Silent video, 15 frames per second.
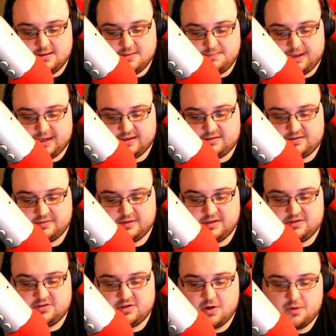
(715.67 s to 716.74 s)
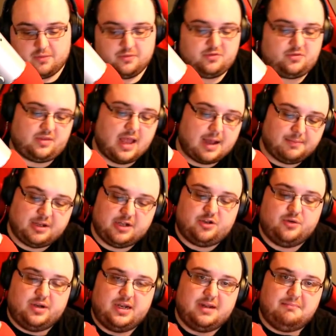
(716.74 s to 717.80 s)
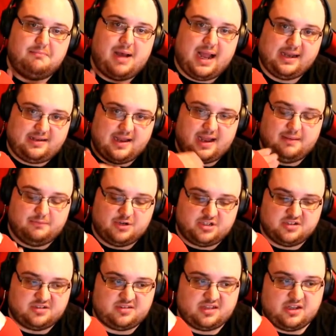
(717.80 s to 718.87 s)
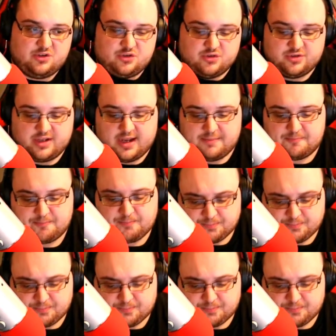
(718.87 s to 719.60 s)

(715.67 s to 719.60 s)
basically, so I'm going to do it in my time, which is Central Time.